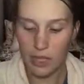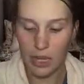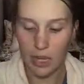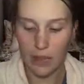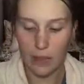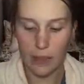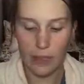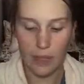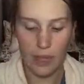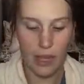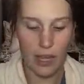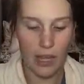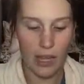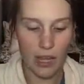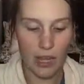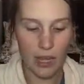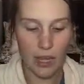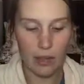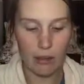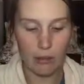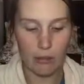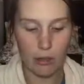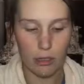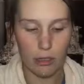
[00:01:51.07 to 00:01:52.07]
and they
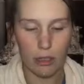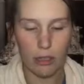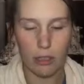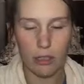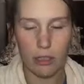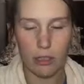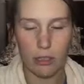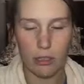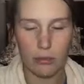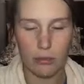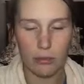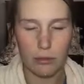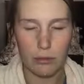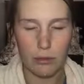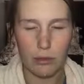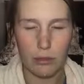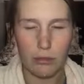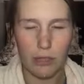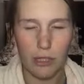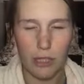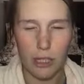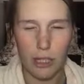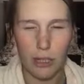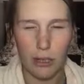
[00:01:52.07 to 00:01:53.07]
have, or not all of them
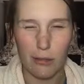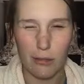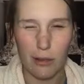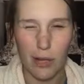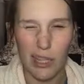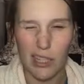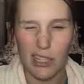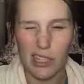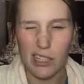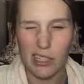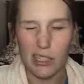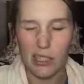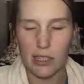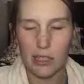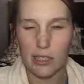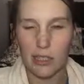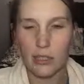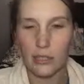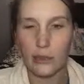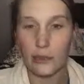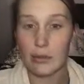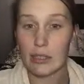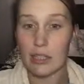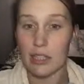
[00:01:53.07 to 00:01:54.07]
come in the compact.
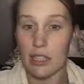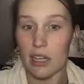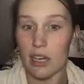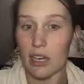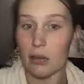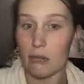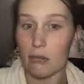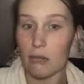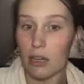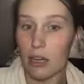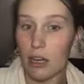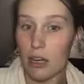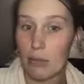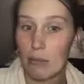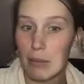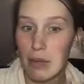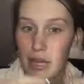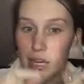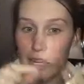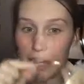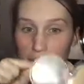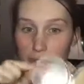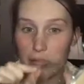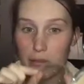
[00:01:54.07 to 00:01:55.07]
The ones that come in the
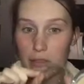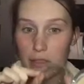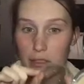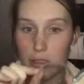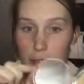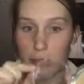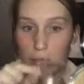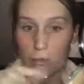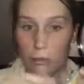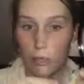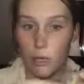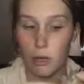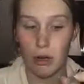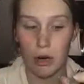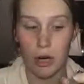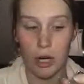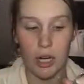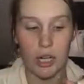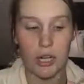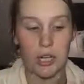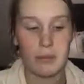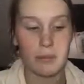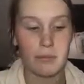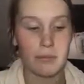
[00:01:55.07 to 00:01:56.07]
compact have this little
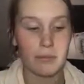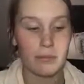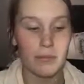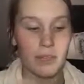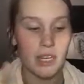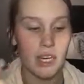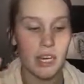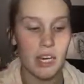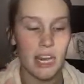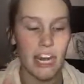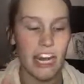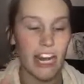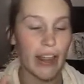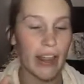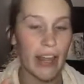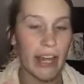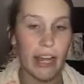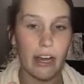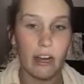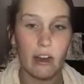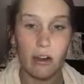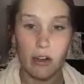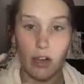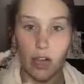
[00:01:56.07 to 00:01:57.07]
guard, and
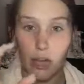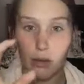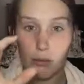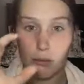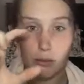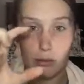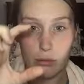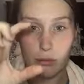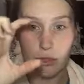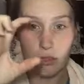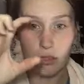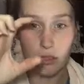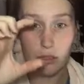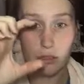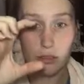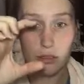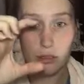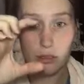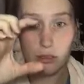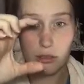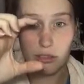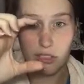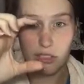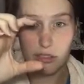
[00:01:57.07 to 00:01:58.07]
they all come with one of
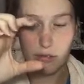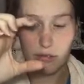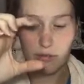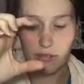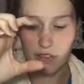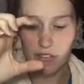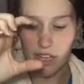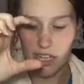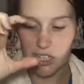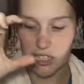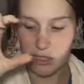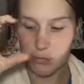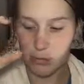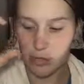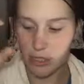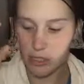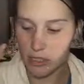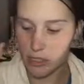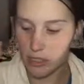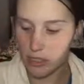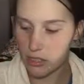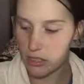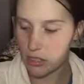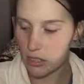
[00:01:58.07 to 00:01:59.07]
those little flat
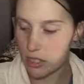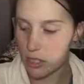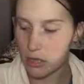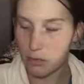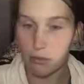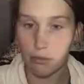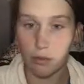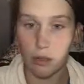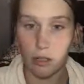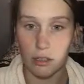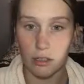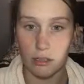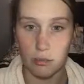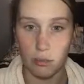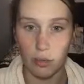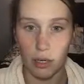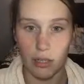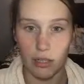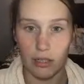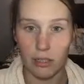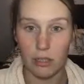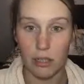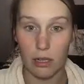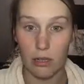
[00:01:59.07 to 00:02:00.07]
sponges, and I've lost
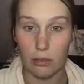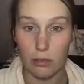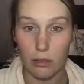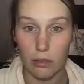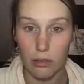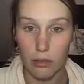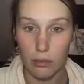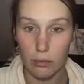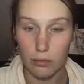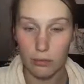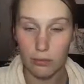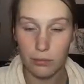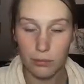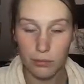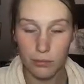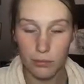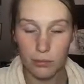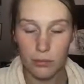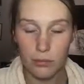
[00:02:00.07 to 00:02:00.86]
mine because I don't use them.